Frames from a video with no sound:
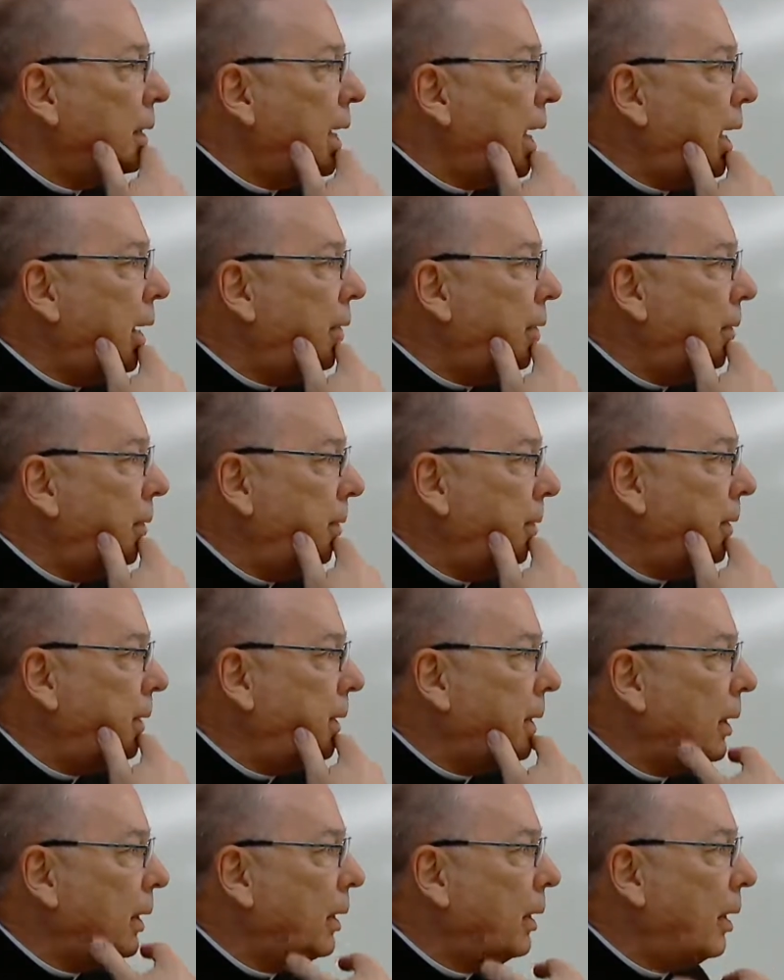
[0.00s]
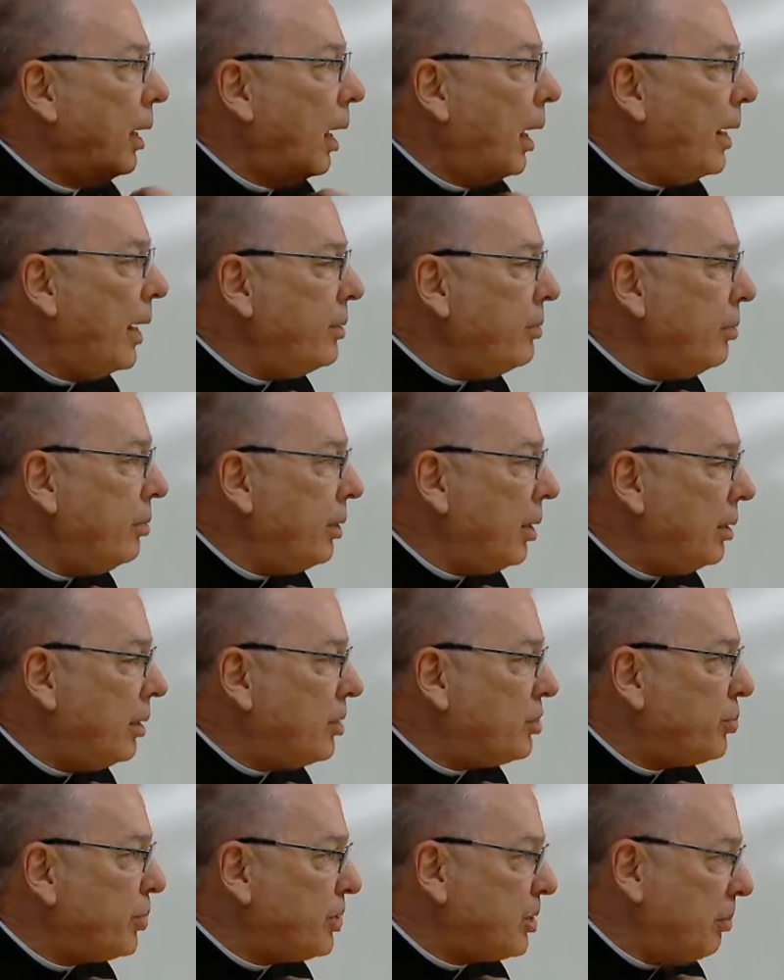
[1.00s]
Now, I knew that
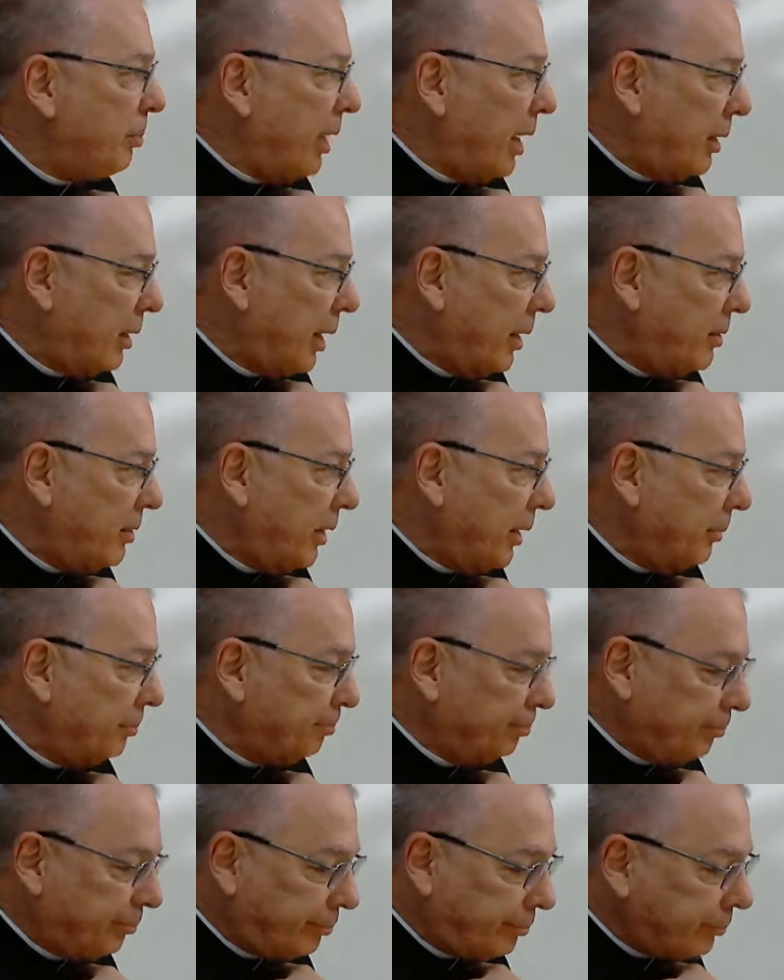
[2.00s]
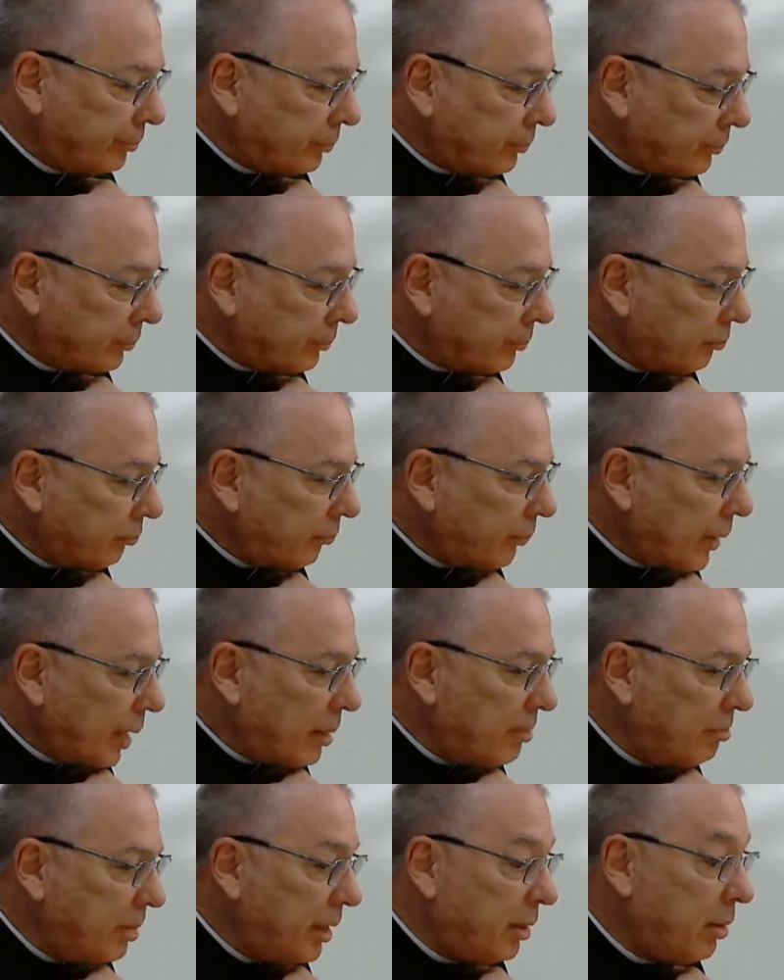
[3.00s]
this was a bad idea
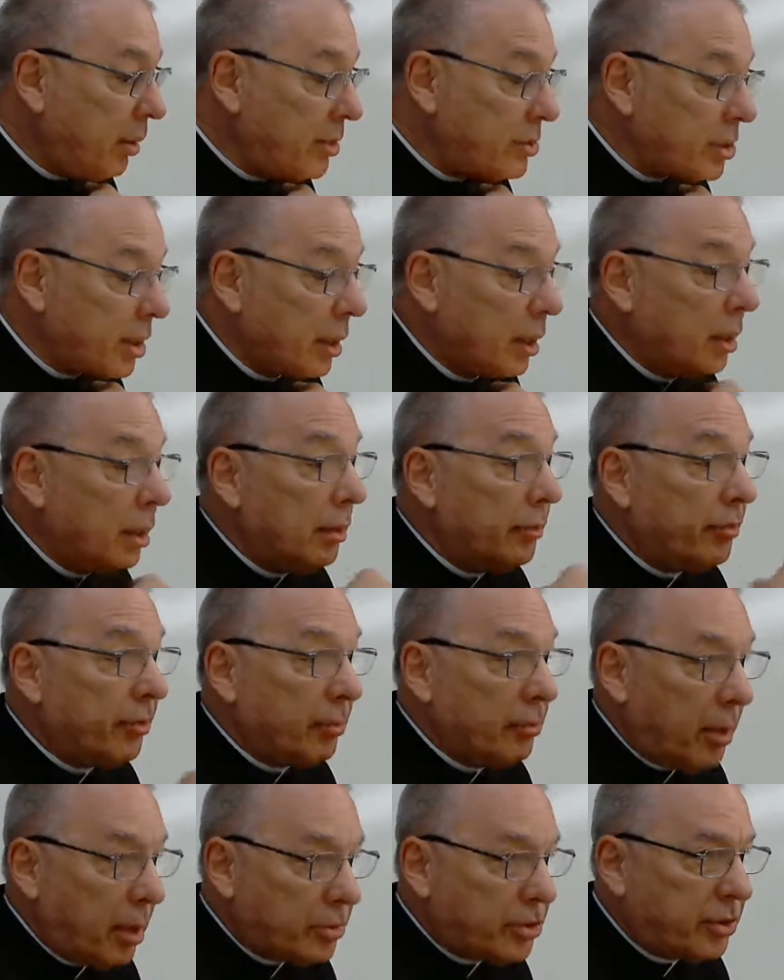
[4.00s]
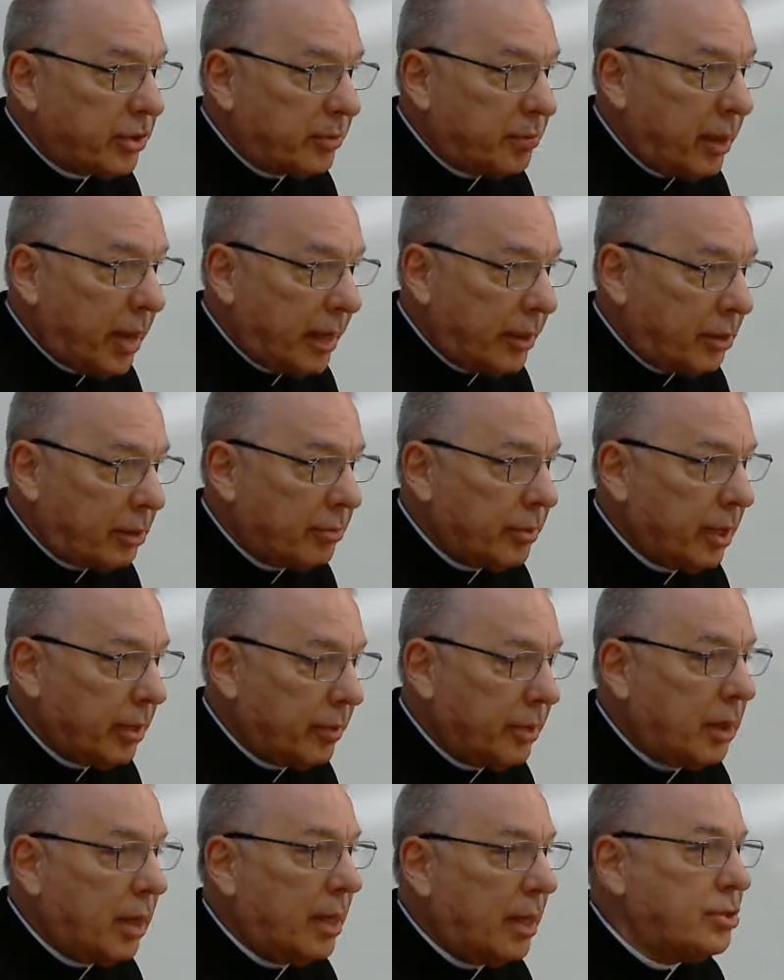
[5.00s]
because for most of my
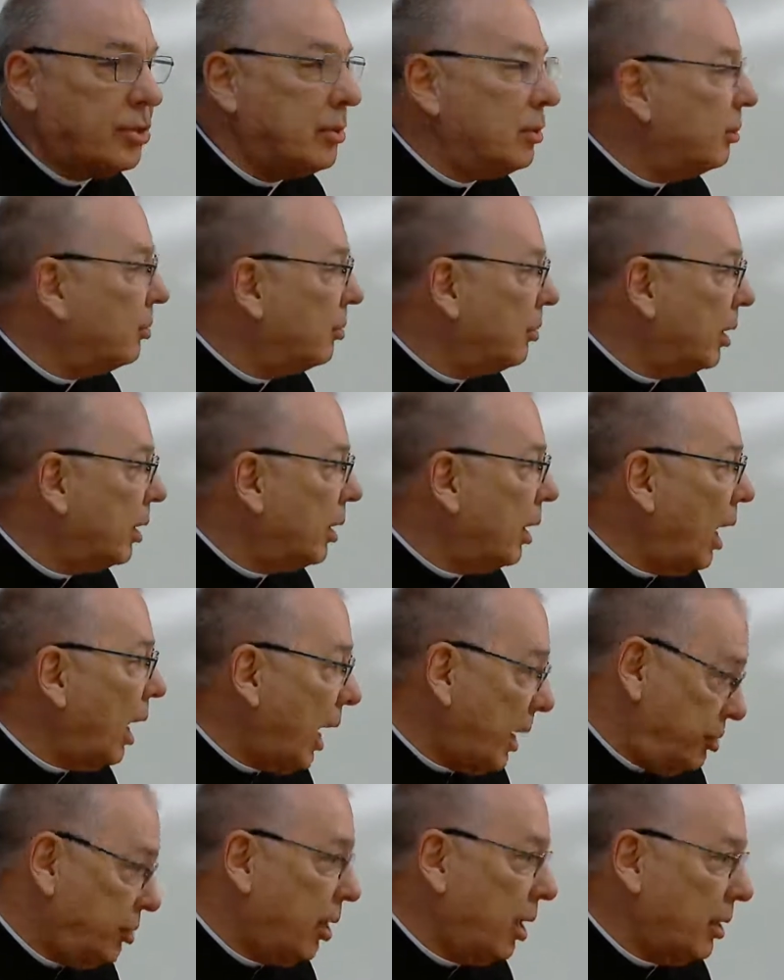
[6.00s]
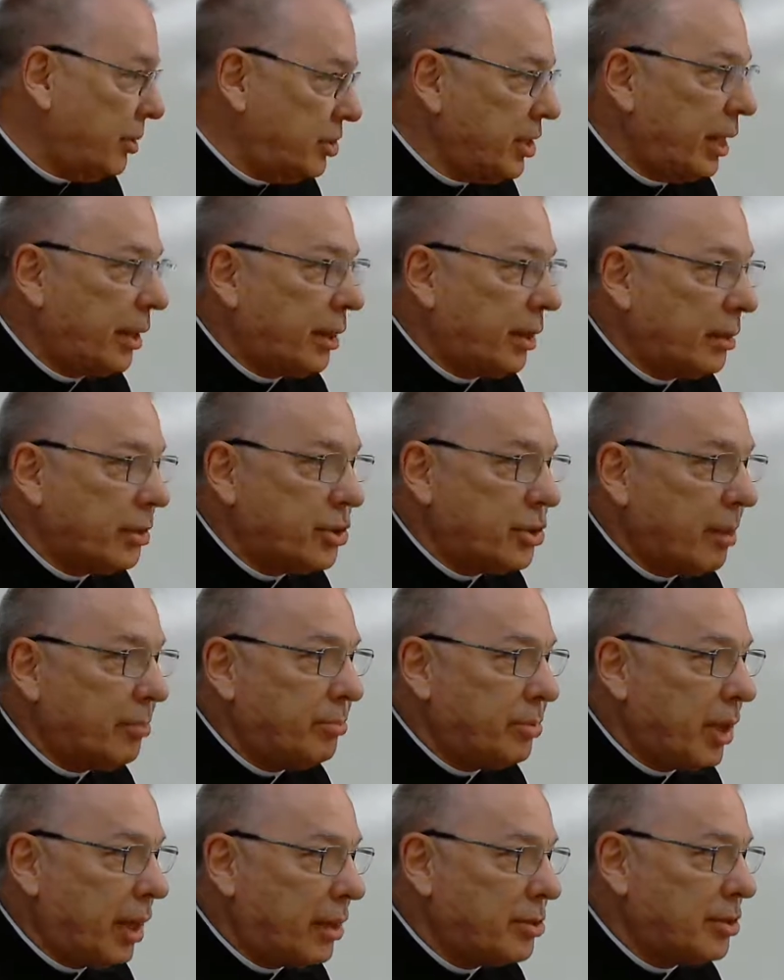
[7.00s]
career in high school work, I taught secular
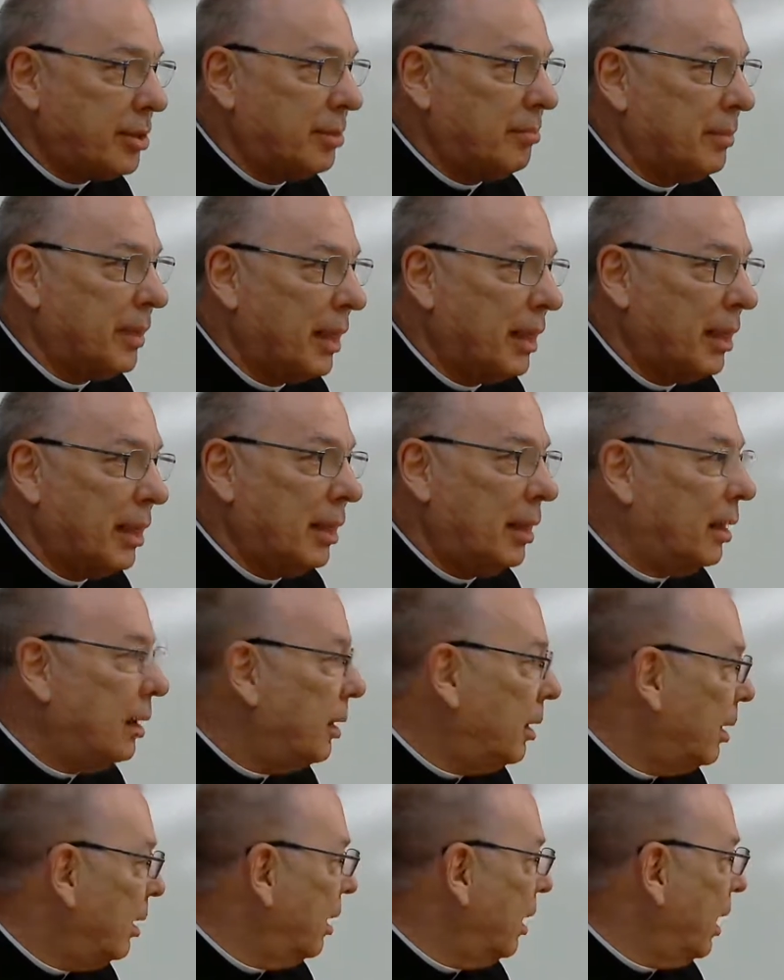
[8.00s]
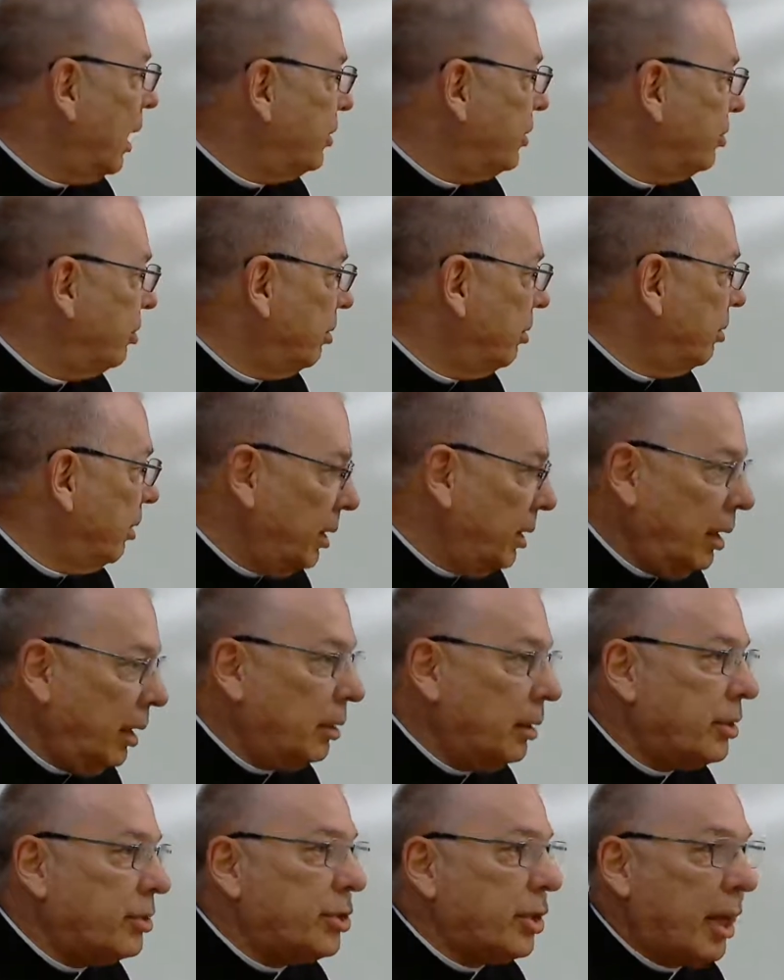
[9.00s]
subjects. I taught
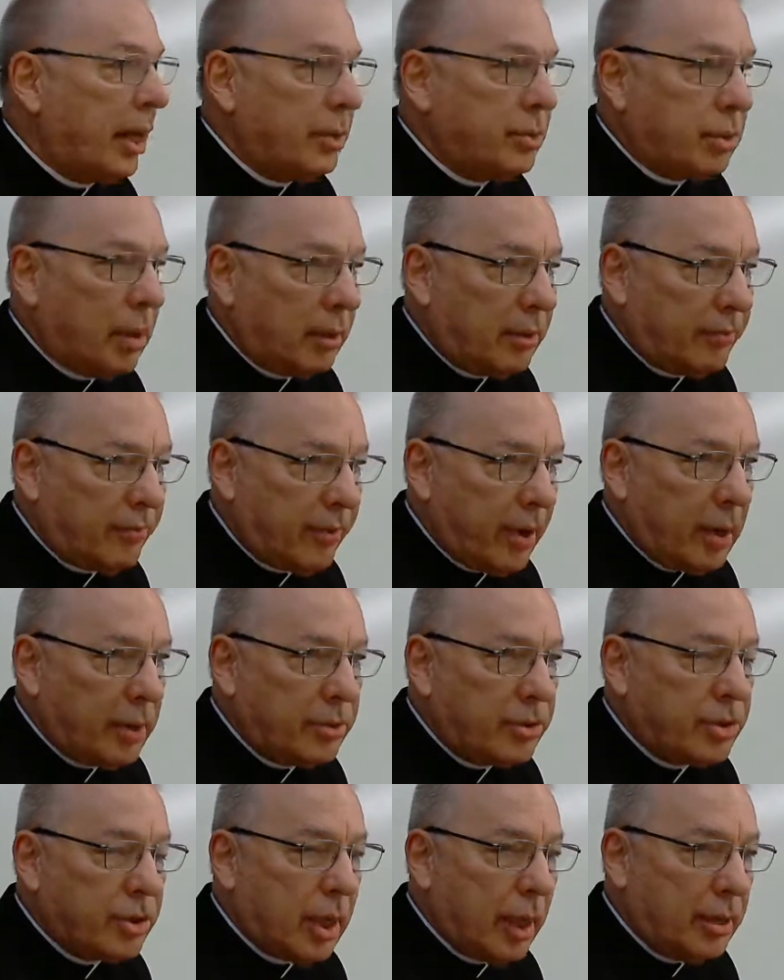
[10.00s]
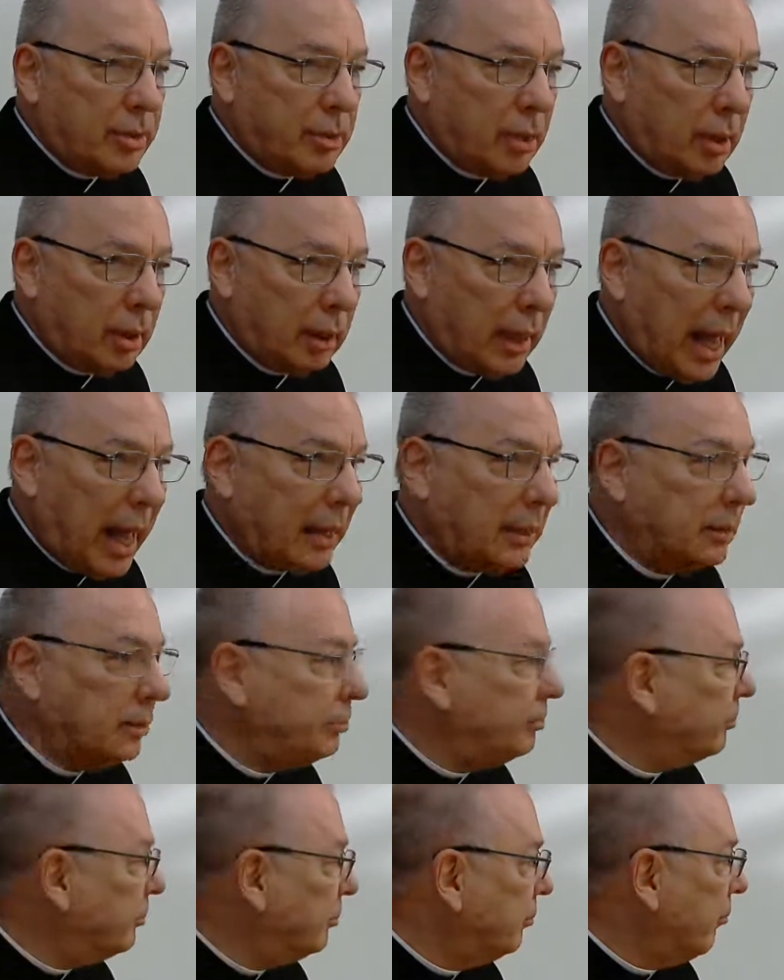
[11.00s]
English, I taught French, I taught
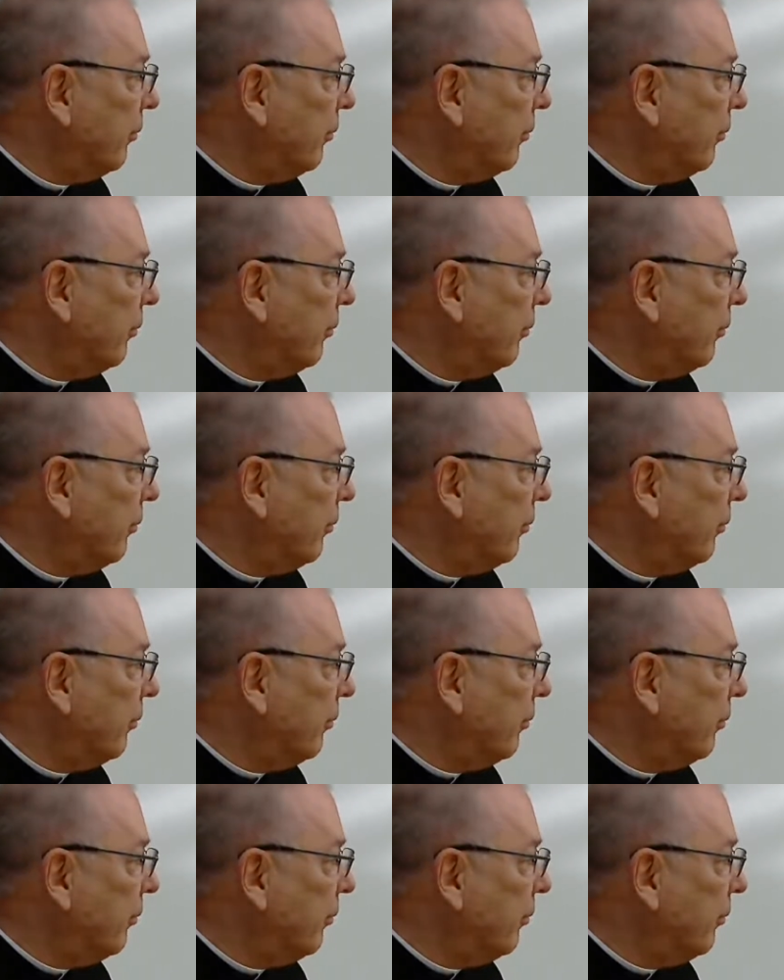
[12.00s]
Latin,